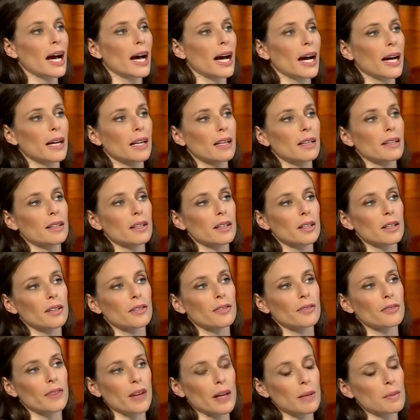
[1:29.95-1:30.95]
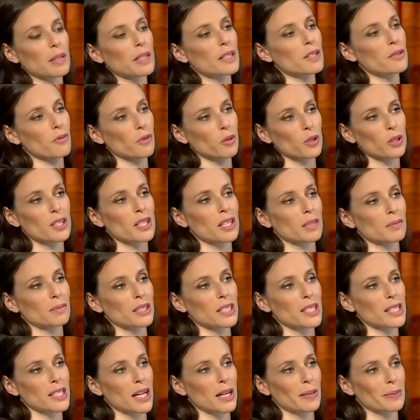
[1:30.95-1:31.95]
and their families forced them
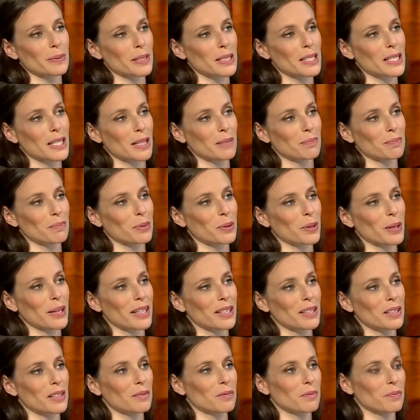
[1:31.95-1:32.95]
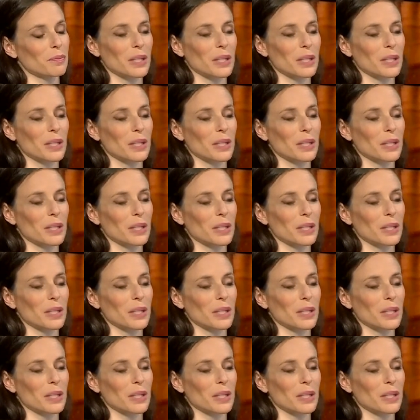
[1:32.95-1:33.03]
to stop at some point